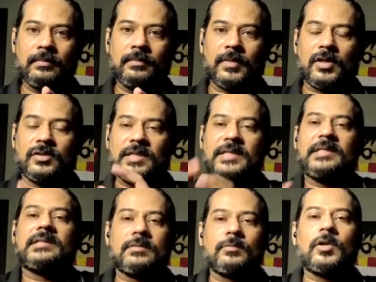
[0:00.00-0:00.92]
Because he
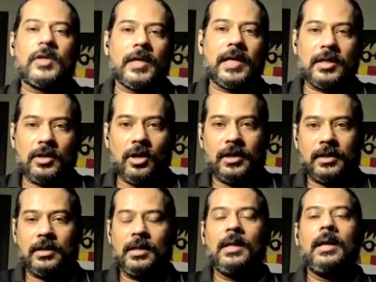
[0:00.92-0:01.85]
doesn't want to get caught.
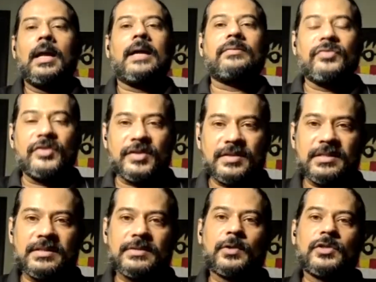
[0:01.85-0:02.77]
And this
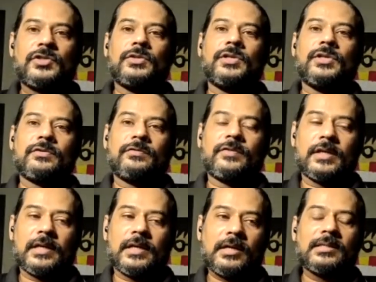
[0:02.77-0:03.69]
is what you need to
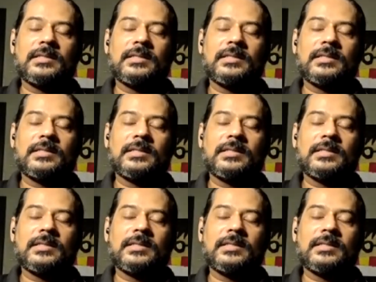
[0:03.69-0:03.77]
figure out.